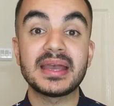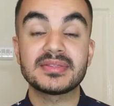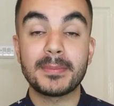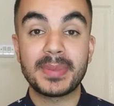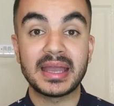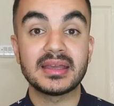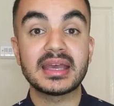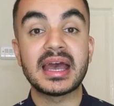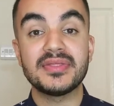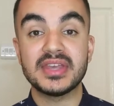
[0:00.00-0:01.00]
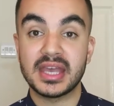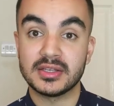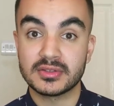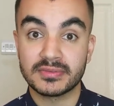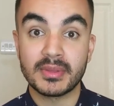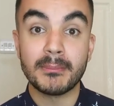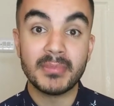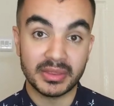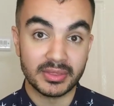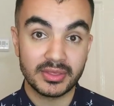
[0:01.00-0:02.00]
back the bank at the end of the
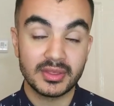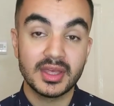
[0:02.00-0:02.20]
month.